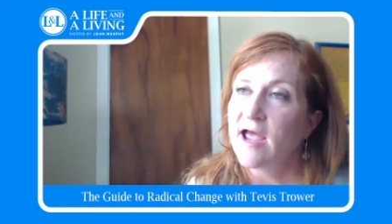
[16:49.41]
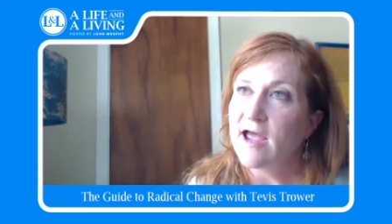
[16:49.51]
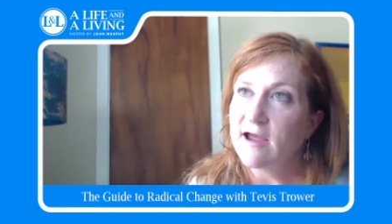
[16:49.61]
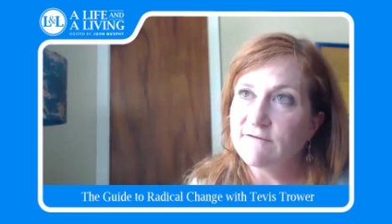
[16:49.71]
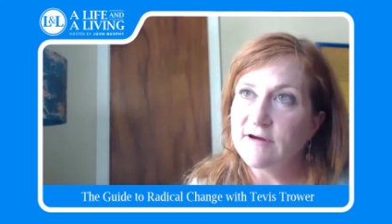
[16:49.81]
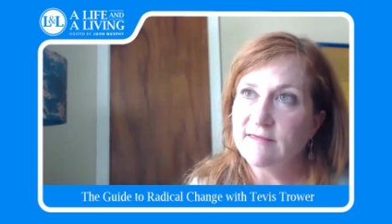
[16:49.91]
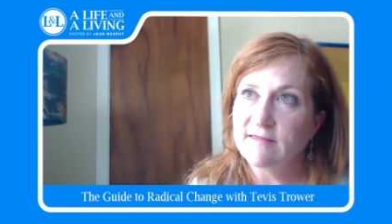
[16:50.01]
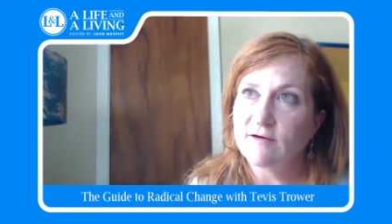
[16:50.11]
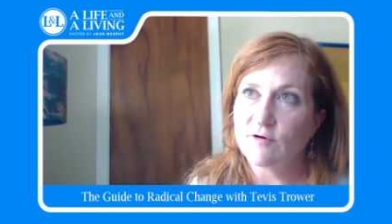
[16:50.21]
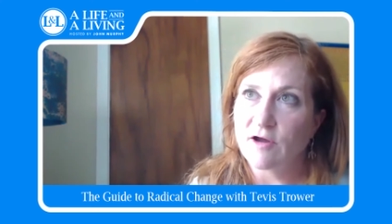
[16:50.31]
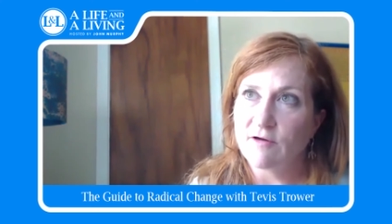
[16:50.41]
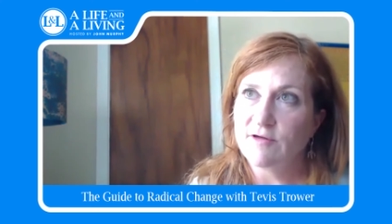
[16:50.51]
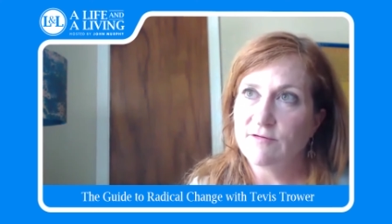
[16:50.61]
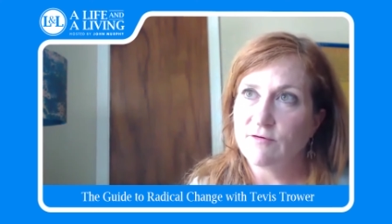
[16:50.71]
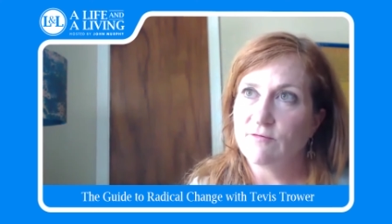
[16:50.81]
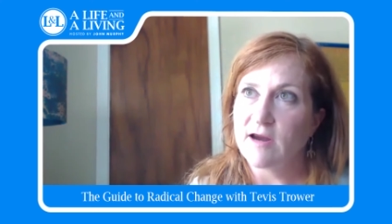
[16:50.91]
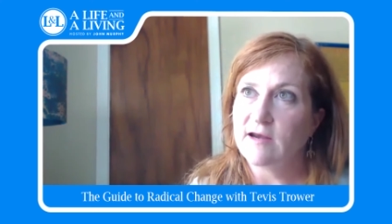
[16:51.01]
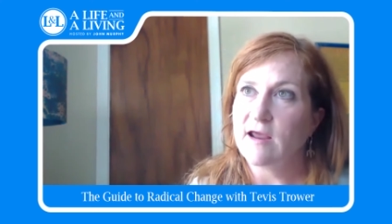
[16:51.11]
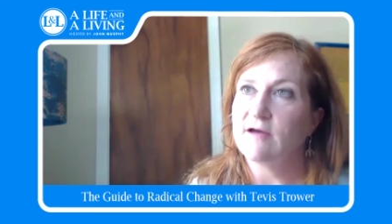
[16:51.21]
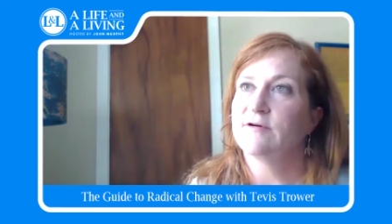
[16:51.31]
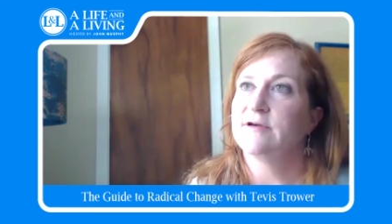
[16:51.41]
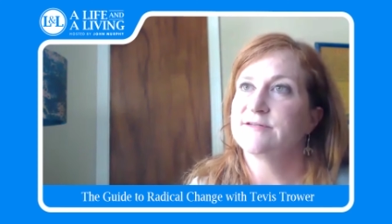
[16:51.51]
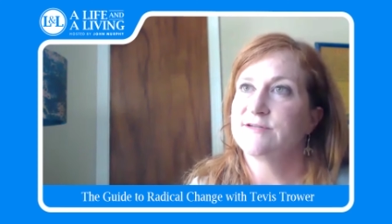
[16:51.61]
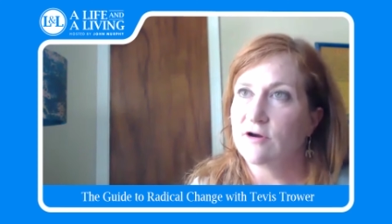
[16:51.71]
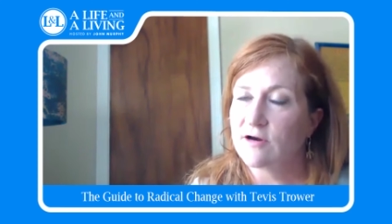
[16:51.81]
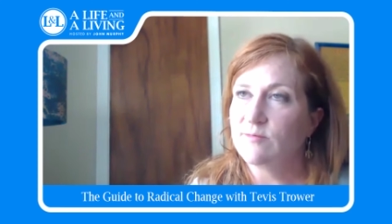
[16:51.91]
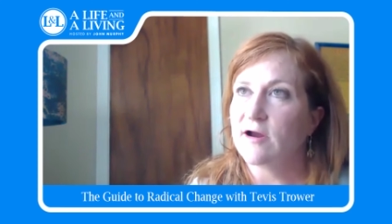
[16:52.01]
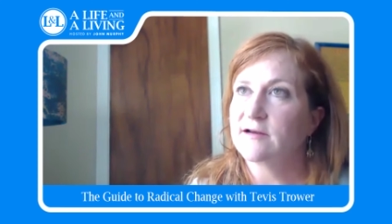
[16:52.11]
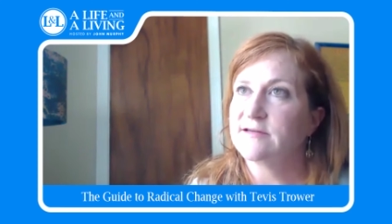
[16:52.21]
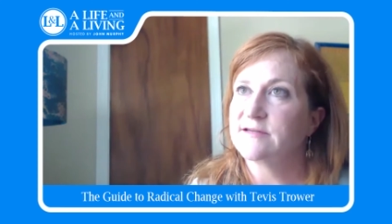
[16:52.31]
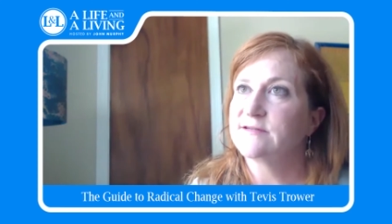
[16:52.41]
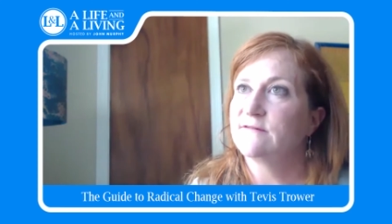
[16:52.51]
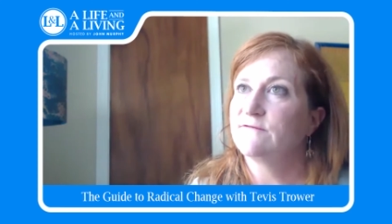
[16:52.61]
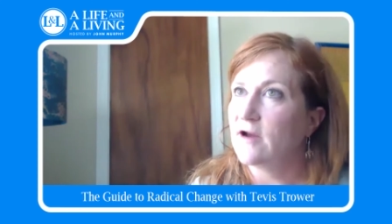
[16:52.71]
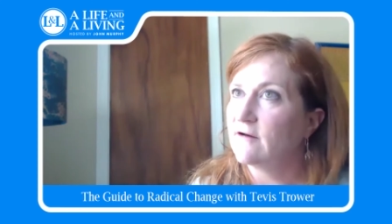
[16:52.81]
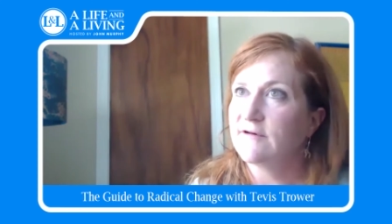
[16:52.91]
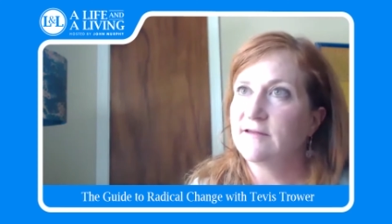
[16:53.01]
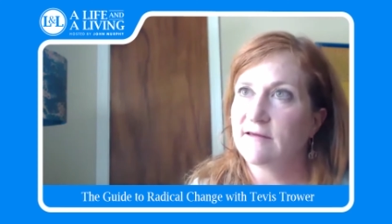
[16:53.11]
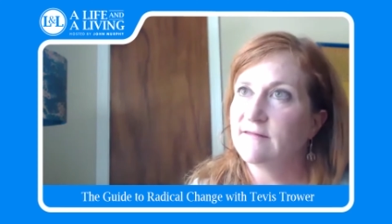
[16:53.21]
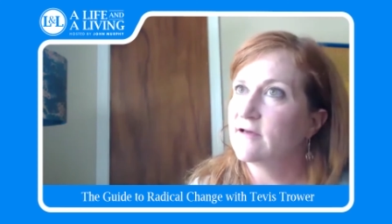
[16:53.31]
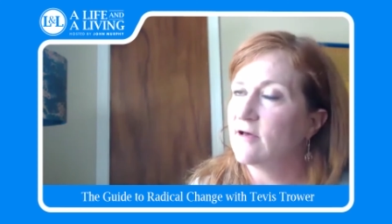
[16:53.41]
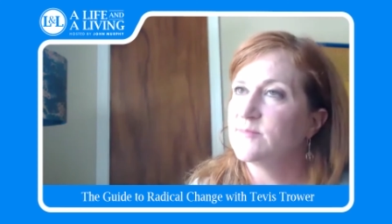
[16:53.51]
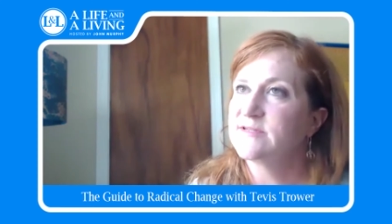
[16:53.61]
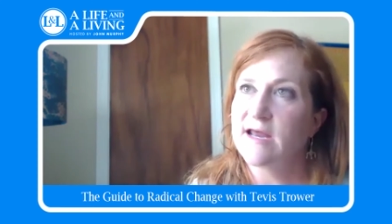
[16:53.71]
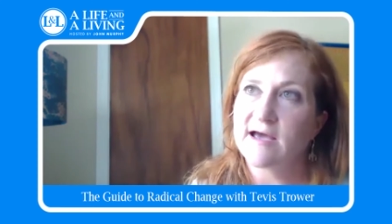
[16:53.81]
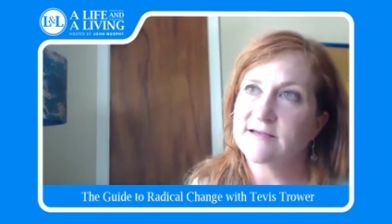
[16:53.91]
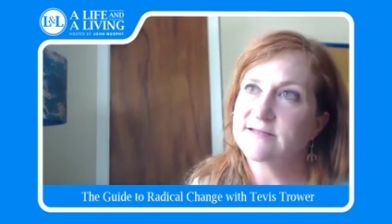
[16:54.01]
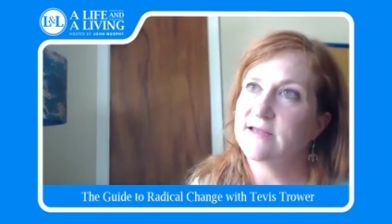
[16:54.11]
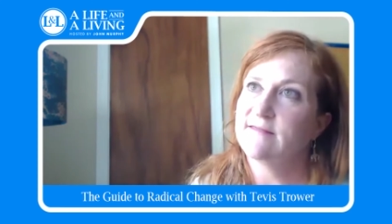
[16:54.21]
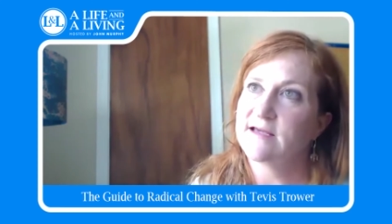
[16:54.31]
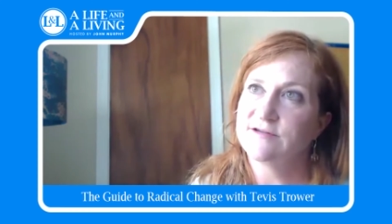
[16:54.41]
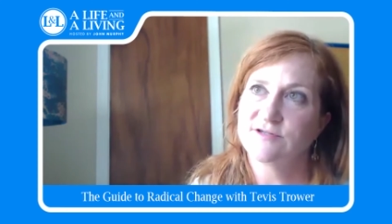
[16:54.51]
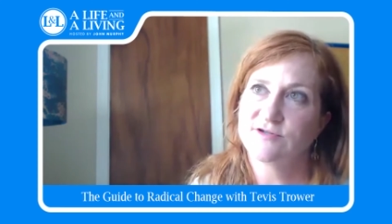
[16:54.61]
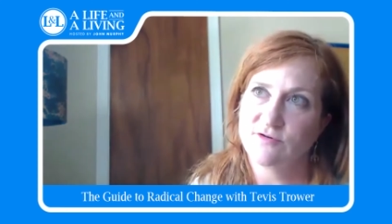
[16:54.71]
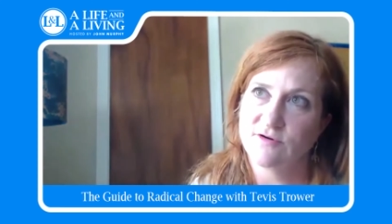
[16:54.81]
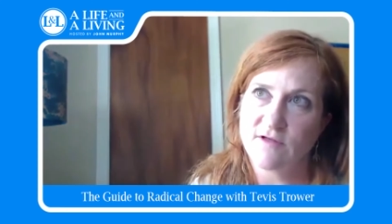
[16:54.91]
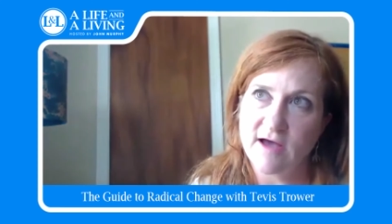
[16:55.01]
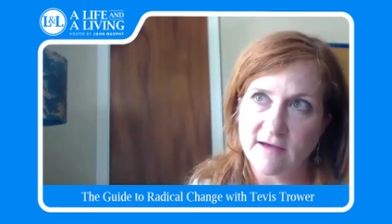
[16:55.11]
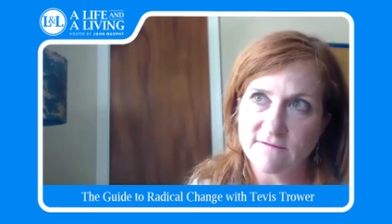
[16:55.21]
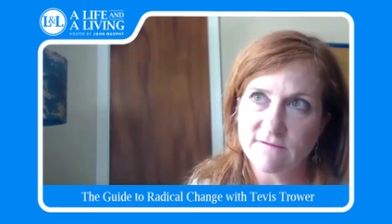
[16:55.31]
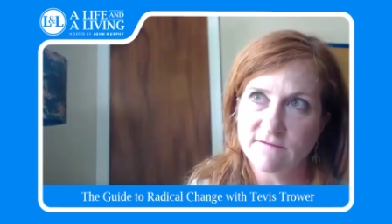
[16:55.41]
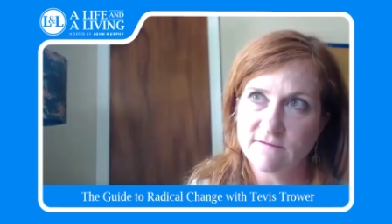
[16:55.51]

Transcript: Everything that we're going through right now is target practice for everything that comes next. And that's just true of life.